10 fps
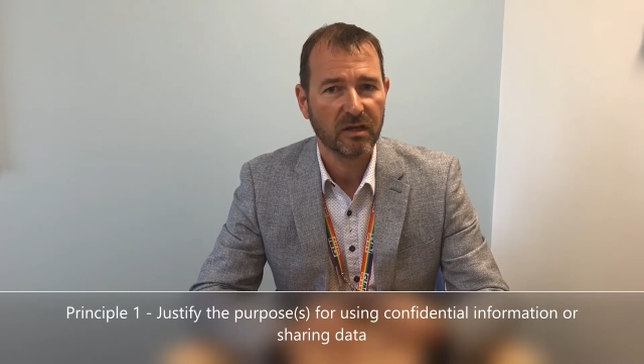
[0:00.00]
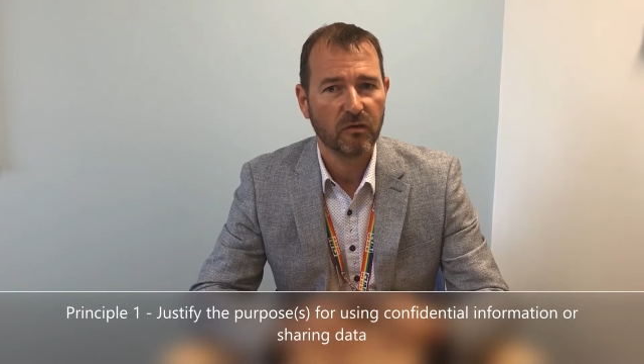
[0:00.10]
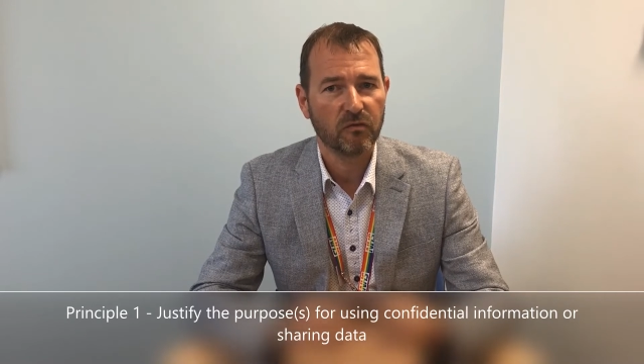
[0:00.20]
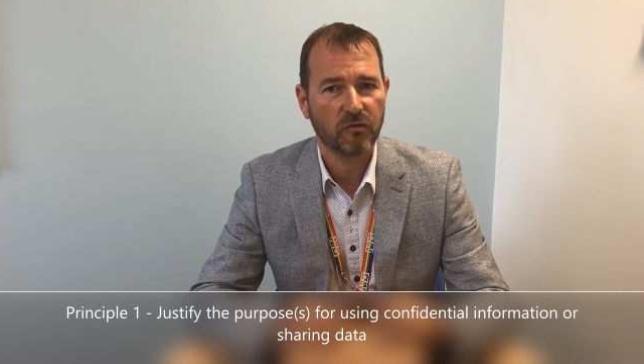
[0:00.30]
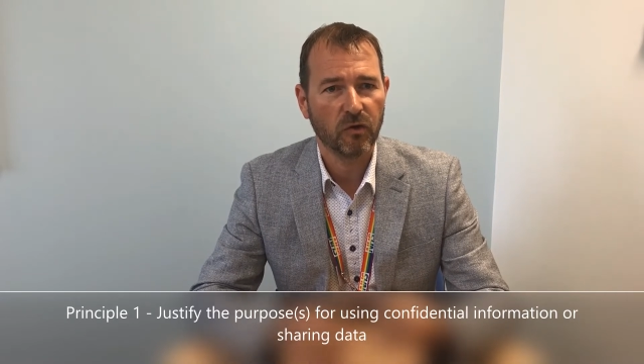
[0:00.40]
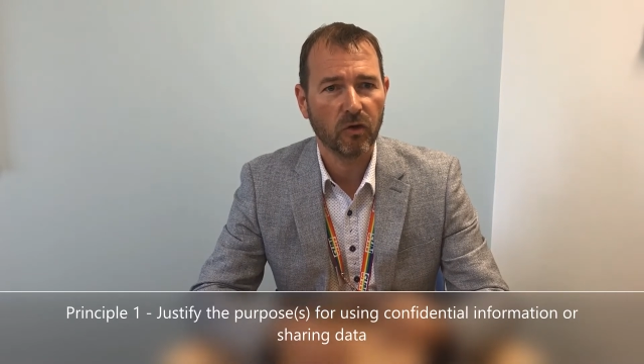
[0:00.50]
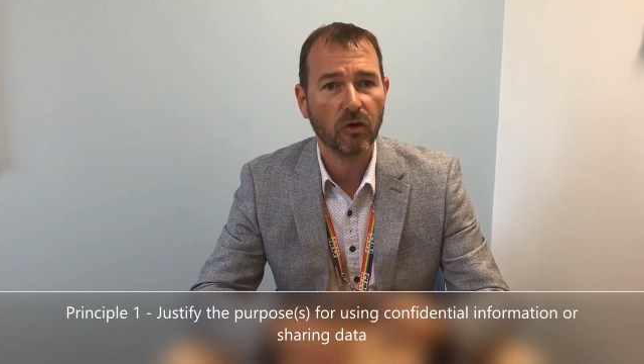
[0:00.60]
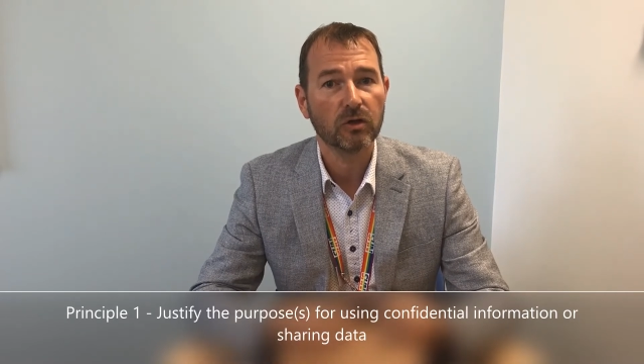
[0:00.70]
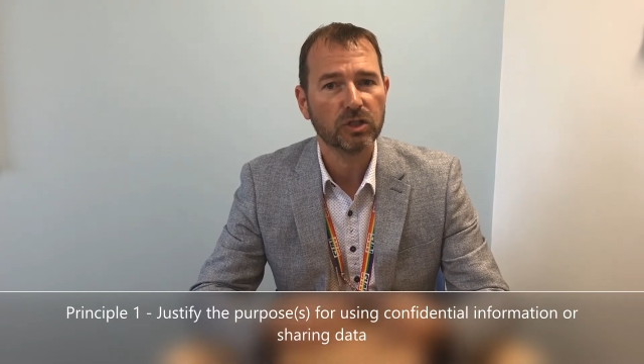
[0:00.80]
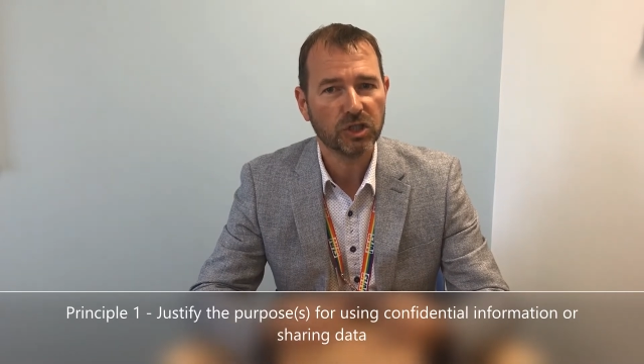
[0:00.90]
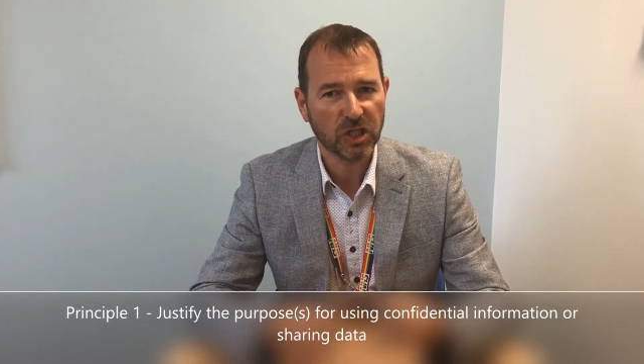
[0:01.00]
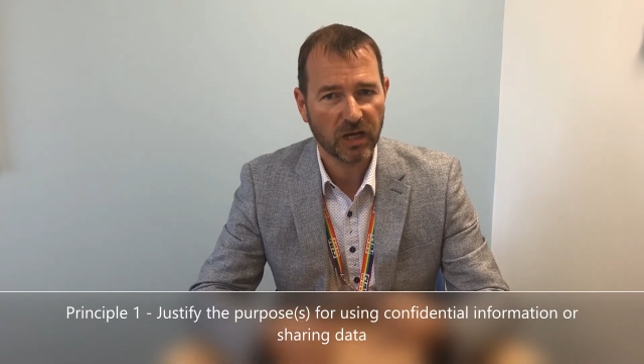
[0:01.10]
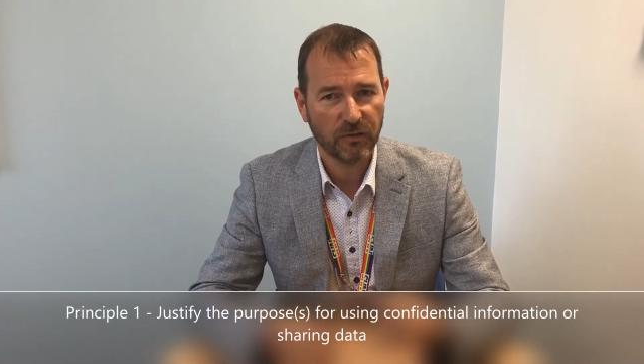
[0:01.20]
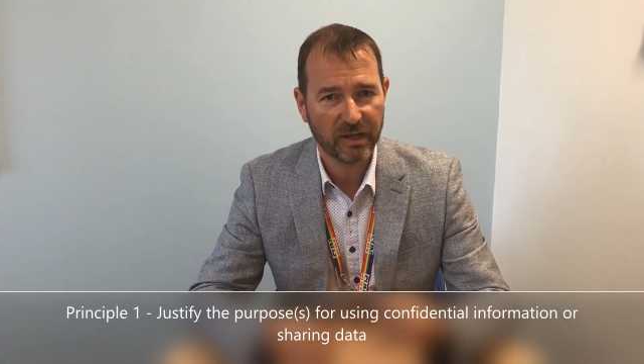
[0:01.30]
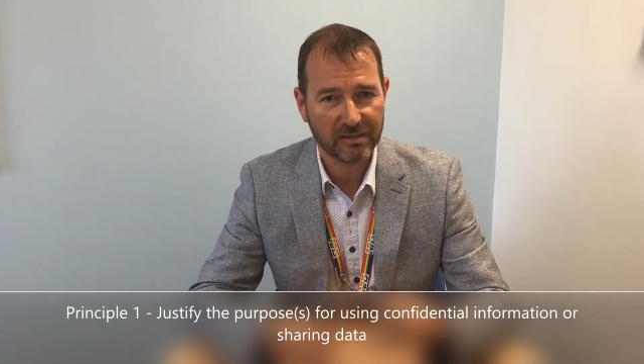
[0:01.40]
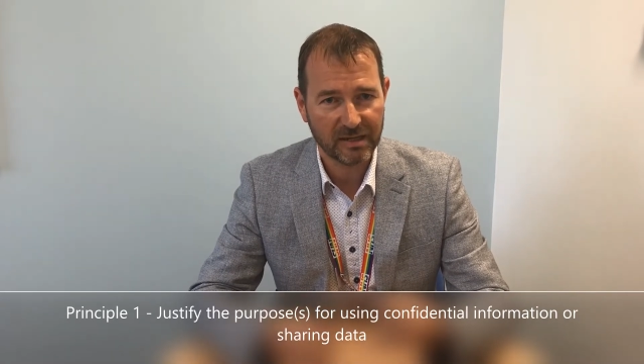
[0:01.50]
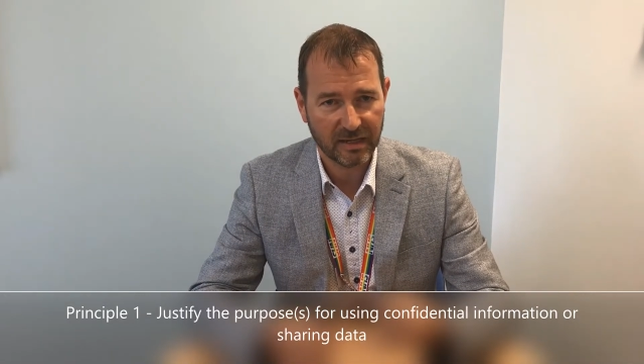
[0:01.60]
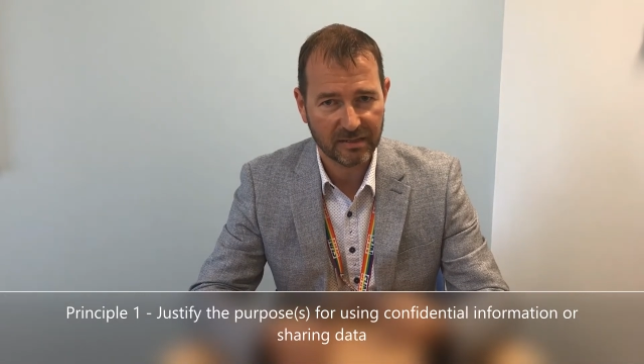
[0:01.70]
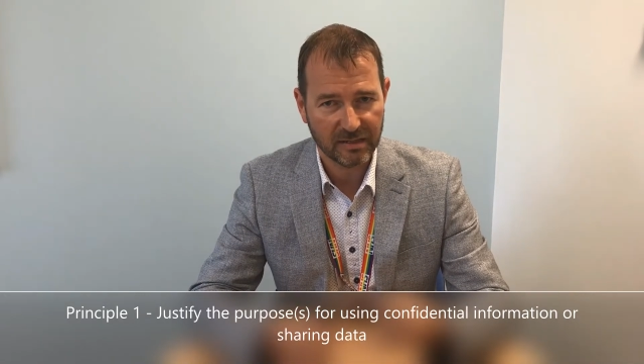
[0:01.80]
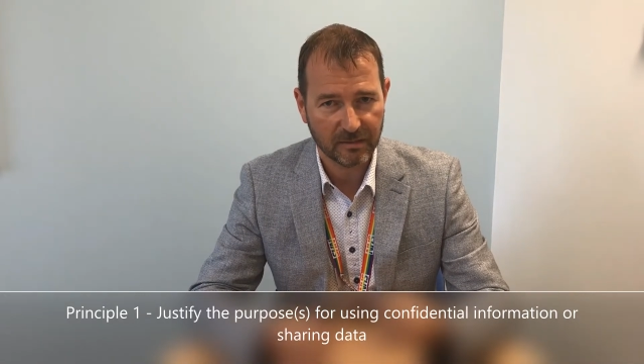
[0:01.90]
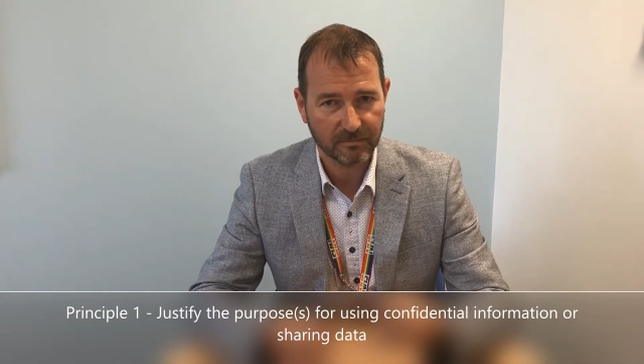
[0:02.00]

for sharing data.